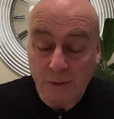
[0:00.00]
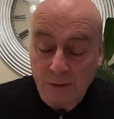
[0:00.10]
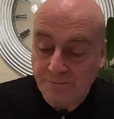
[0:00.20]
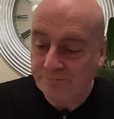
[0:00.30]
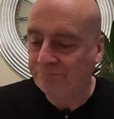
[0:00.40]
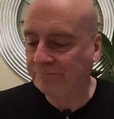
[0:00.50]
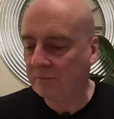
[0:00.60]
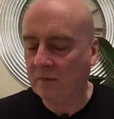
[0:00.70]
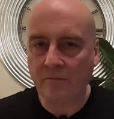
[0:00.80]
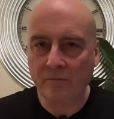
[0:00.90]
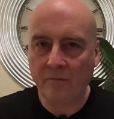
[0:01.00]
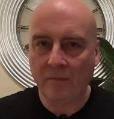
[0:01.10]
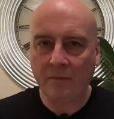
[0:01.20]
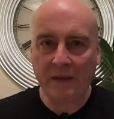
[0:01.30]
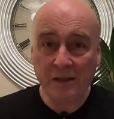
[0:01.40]
But
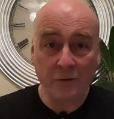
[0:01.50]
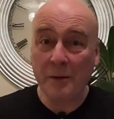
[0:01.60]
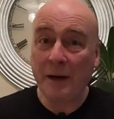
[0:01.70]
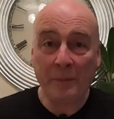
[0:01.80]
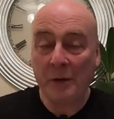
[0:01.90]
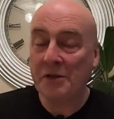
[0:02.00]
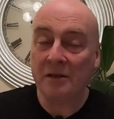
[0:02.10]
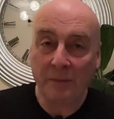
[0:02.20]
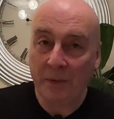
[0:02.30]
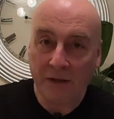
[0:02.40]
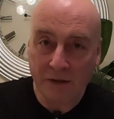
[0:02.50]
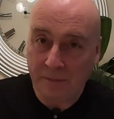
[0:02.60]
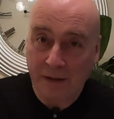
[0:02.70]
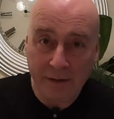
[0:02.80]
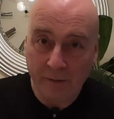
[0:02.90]
these are only my personal opinions,
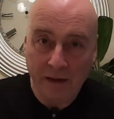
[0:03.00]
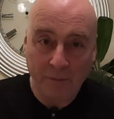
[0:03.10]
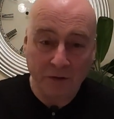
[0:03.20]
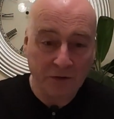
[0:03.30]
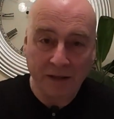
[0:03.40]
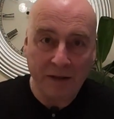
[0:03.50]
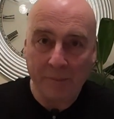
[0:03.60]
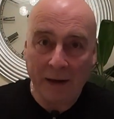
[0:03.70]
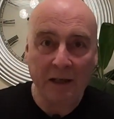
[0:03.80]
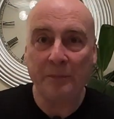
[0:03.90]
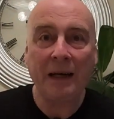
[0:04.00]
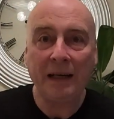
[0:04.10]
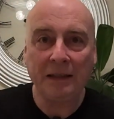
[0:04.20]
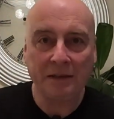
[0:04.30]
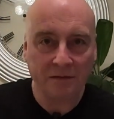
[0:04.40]
by the way. I'm not saying they're bad
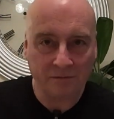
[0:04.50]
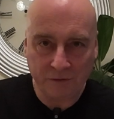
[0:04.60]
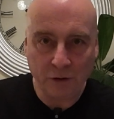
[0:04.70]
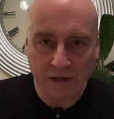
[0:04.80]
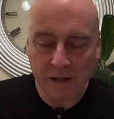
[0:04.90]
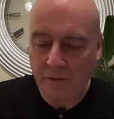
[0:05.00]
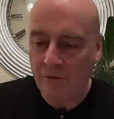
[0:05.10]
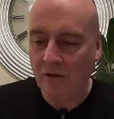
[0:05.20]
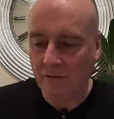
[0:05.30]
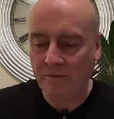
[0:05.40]
pies, don't get me wrong.